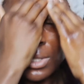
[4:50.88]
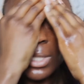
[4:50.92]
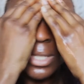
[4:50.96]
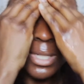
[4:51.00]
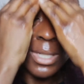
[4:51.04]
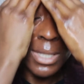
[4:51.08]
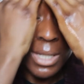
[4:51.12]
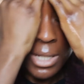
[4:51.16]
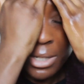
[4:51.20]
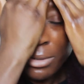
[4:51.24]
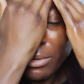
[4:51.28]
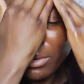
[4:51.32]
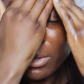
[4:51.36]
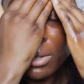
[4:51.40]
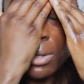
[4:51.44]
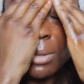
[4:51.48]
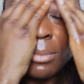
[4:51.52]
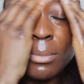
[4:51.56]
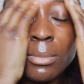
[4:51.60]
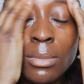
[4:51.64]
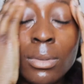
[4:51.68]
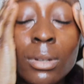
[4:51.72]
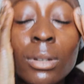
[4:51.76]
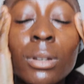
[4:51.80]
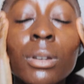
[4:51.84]
the
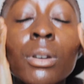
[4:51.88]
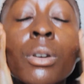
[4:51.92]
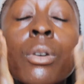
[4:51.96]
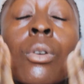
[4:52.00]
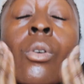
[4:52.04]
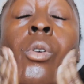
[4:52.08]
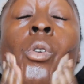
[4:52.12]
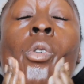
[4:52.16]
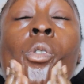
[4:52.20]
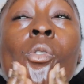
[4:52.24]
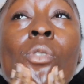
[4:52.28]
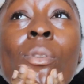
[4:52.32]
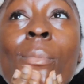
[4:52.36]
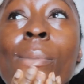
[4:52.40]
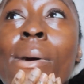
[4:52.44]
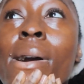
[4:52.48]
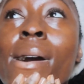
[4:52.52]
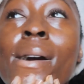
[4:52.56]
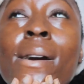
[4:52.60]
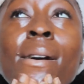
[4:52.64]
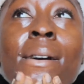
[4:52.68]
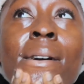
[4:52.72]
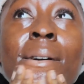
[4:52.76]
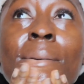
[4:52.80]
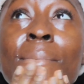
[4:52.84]
serum or the
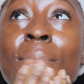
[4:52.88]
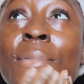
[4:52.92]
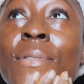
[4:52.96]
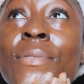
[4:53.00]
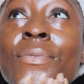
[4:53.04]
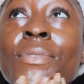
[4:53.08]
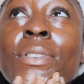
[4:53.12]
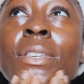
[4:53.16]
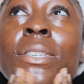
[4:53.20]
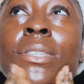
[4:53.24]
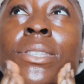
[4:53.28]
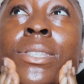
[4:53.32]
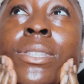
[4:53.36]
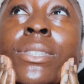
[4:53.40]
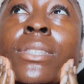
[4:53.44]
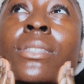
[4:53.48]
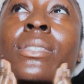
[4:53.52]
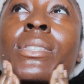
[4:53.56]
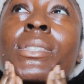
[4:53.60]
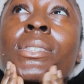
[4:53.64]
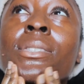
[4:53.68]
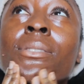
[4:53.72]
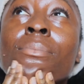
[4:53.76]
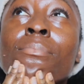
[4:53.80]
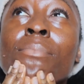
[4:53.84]
balm, this
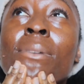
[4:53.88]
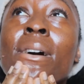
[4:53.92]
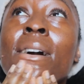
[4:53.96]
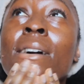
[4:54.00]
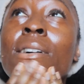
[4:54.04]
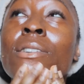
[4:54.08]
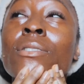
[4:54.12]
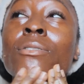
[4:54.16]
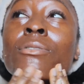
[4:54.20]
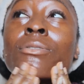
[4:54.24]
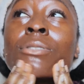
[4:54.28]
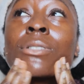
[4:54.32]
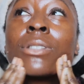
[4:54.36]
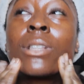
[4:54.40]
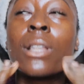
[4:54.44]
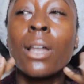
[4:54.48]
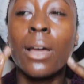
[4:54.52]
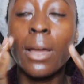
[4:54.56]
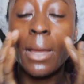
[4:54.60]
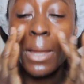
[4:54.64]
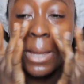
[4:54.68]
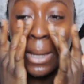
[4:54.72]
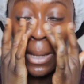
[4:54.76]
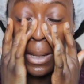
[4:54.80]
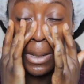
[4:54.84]
smells
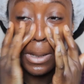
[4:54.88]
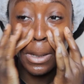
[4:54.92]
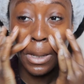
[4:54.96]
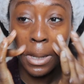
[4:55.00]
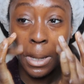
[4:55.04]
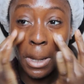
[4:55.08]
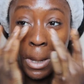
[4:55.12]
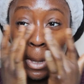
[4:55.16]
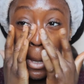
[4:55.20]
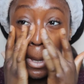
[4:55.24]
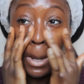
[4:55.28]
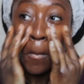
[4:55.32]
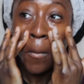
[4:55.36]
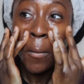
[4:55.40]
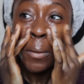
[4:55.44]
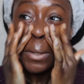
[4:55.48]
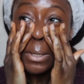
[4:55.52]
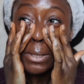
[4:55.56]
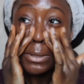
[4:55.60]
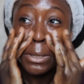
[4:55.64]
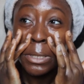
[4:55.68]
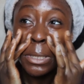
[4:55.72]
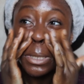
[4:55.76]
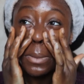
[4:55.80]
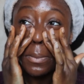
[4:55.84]
like What
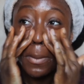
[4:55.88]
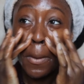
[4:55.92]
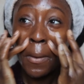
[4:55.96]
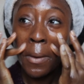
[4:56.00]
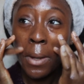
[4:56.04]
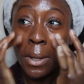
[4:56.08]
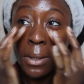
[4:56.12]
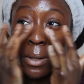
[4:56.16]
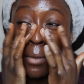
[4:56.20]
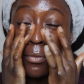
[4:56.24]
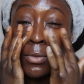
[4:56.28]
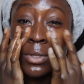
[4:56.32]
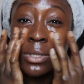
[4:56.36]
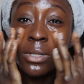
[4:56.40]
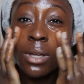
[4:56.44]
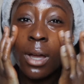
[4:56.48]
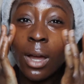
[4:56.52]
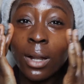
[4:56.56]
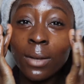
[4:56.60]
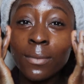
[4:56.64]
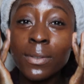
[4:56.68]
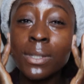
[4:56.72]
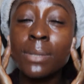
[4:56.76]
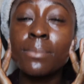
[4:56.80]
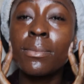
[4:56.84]
does this smell like? This
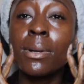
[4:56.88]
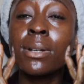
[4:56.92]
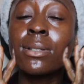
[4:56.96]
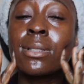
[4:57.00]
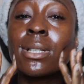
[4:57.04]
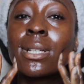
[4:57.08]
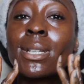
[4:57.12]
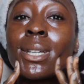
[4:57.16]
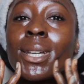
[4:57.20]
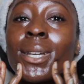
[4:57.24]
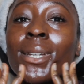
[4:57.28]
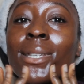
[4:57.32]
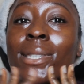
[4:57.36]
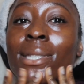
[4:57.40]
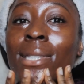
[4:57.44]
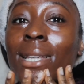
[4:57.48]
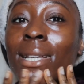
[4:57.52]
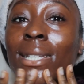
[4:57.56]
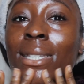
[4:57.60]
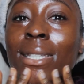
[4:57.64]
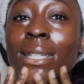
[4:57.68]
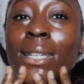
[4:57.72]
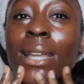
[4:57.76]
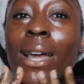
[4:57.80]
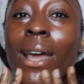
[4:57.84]
kind of smells like a
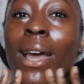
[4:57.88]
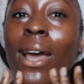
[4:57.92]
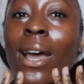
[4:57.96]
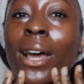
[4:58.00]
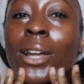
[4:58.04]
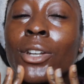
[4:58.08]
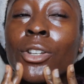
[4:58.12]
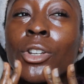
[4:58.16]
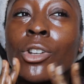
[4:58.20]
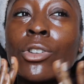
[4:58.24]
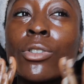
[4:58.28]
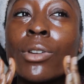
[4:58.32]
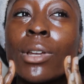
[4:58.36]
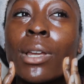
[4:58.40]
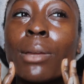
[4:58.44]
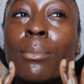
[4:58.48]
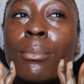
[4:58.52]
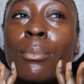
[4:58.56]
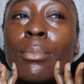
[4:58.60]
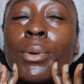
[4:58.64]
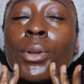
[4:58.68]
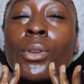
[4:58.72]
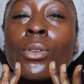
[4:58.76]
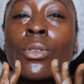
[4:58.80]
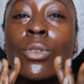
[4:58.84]
scented hand cream,
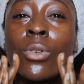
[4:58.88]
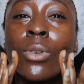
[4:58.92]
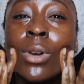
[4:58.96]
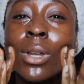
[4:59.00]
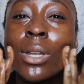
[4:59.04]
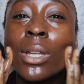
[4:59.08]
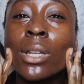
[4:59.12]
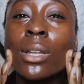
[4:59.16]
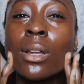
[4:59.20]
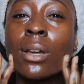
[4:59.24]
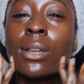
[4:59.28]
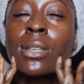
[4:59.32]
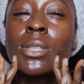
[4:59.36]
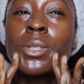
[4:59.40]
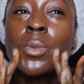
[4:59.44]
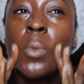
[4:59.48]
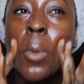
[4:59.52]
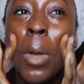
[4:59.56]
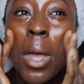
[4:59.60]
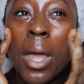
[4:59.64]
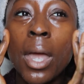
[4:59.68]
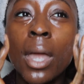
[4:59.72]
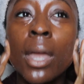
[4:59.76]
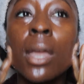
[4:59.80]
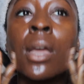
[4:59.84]
but not in a nice
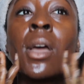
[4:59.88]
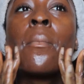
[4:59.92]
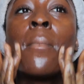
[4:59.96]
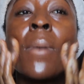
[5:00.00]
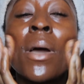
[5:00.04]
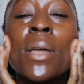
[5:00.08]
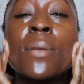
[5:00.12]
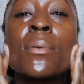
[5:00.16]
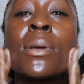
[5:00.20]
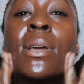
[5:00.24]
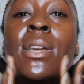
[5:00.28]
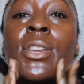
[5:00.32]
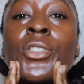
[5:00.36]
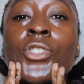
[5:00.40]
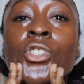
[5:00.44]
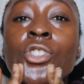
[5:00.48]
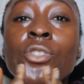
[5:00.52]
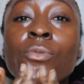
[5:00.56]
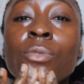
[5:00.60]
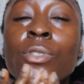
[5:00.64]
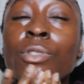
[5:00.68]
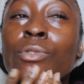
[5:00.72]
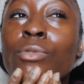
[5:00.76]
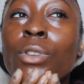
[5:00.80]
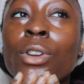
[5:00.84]
way. My
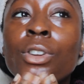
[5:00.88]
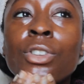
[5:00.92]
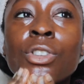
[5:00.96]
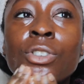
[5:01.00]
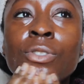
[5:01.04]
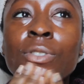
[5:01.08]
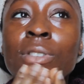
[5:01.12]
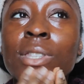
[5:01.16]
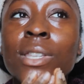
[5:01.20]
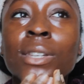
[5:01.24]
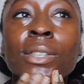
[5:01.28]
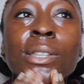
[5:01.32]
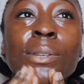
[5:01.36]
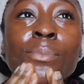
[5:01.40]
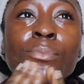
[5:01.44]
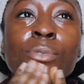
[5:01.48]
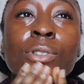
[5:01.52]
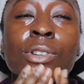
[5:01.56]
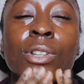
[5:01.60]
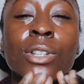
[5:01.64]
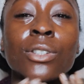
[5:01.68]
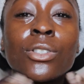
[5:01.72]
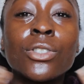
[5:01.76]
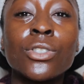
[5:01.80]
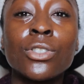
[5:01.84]
issue with Rodial is that their
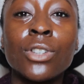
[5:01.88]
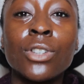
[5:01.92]
products